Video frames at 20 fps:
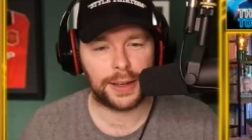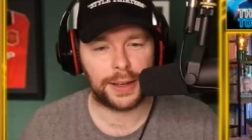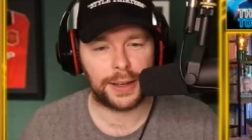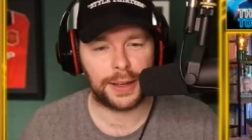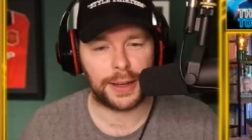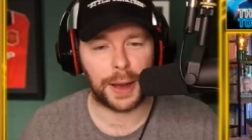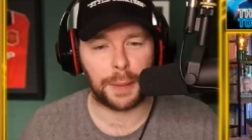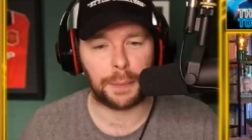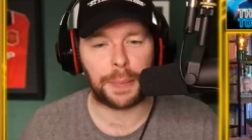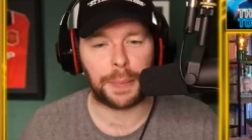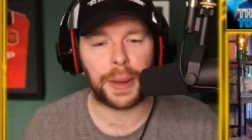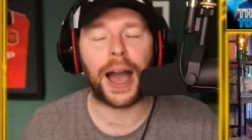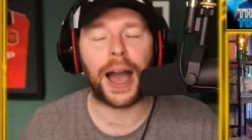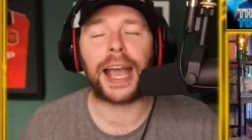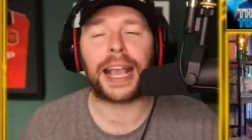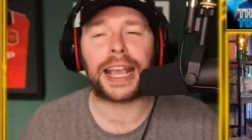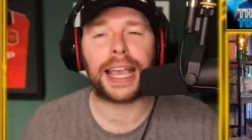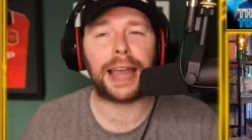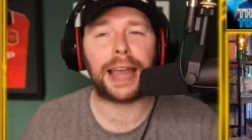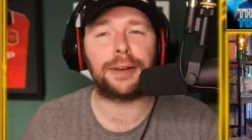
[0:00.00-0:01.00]
I bet
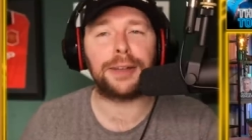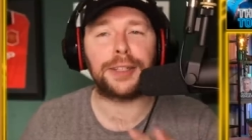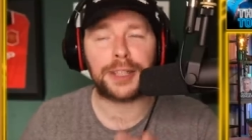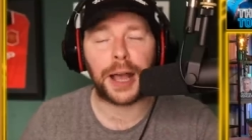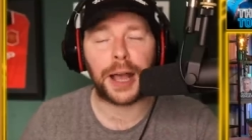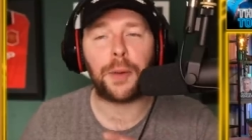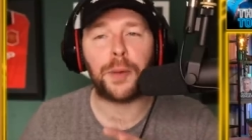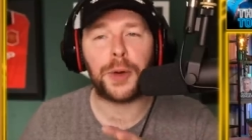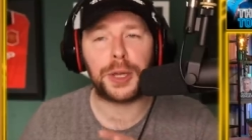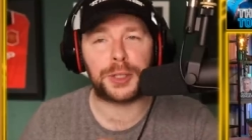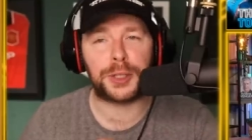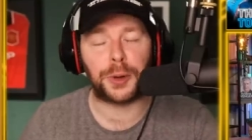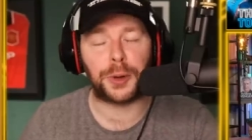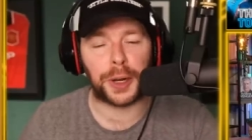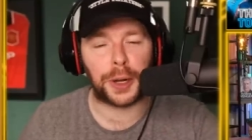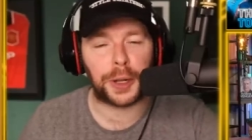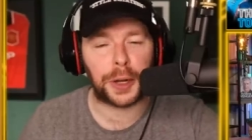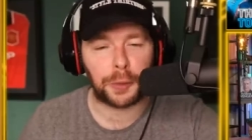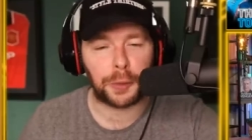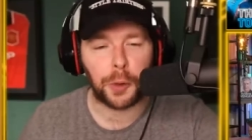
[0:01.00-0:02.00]
I guarantee that whistle. I
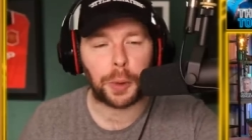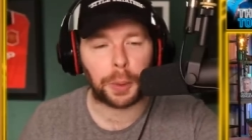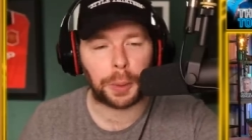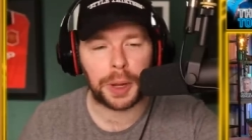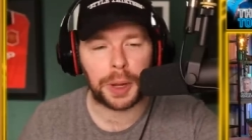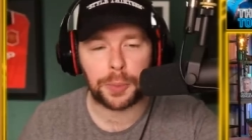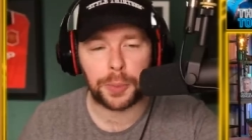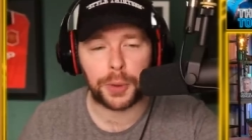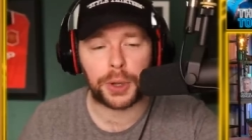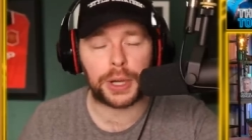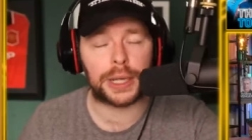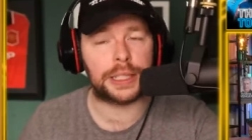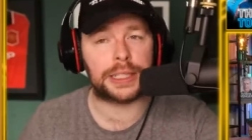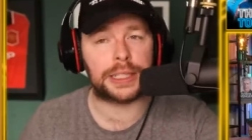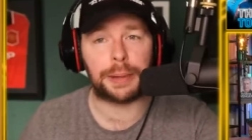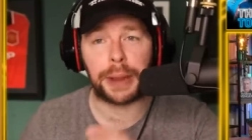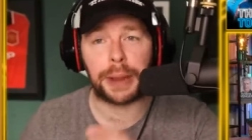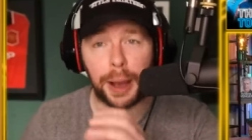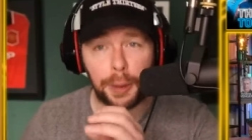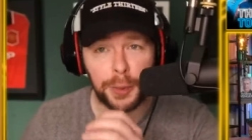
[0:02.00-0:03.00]
know they're all probably boys,
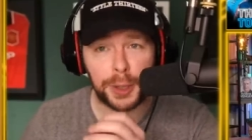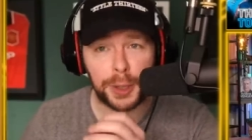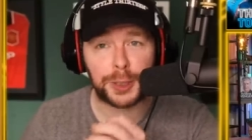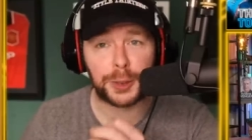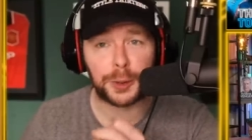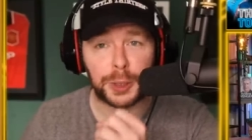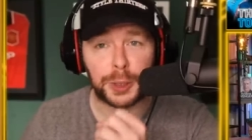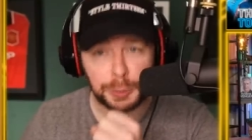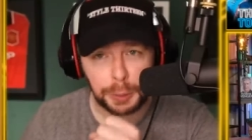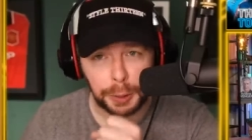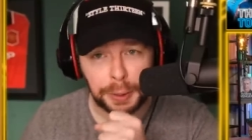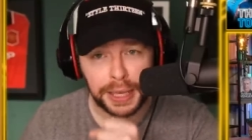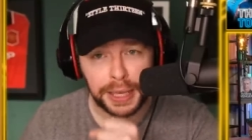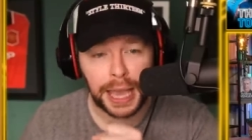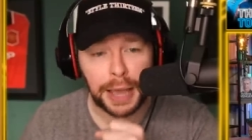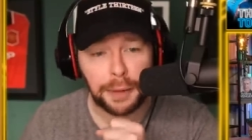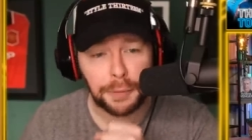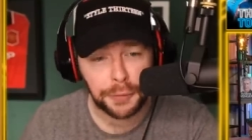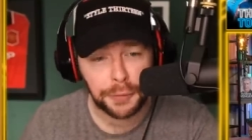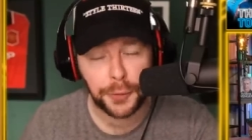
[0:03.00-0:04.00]
yeah, but that whistle is probably
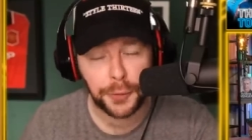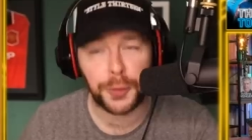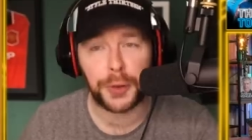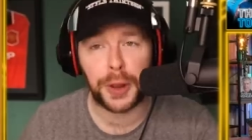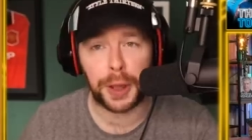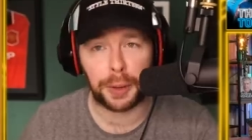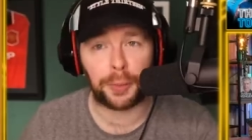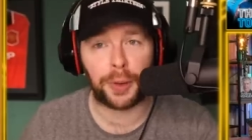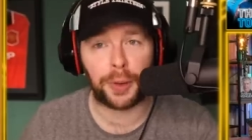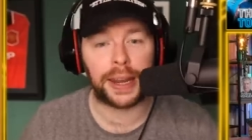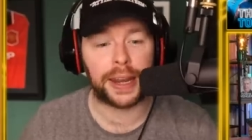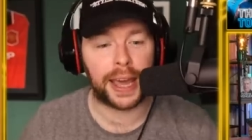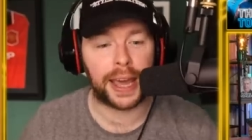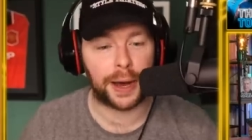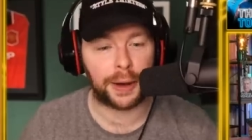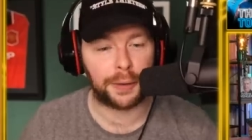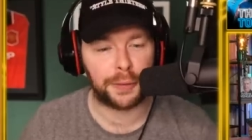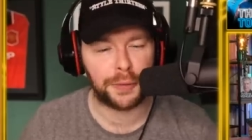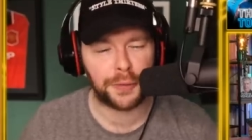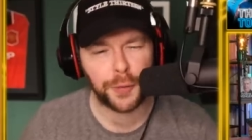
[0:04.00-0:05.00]
going through them right
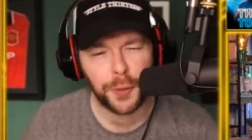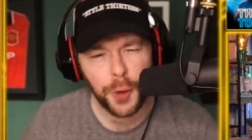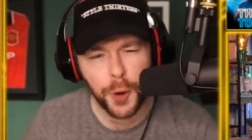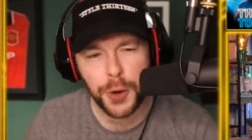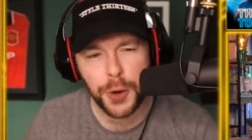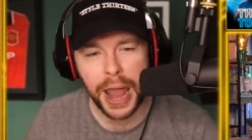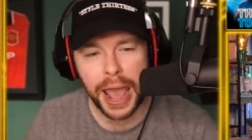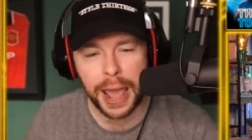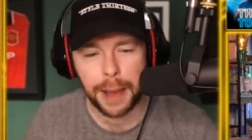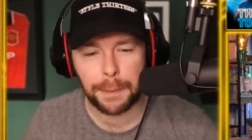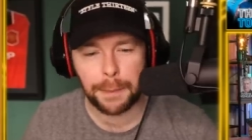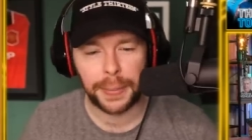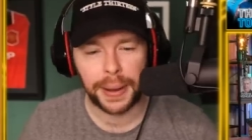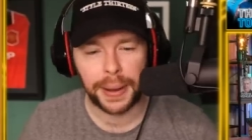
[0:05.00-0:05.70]
now. Through them.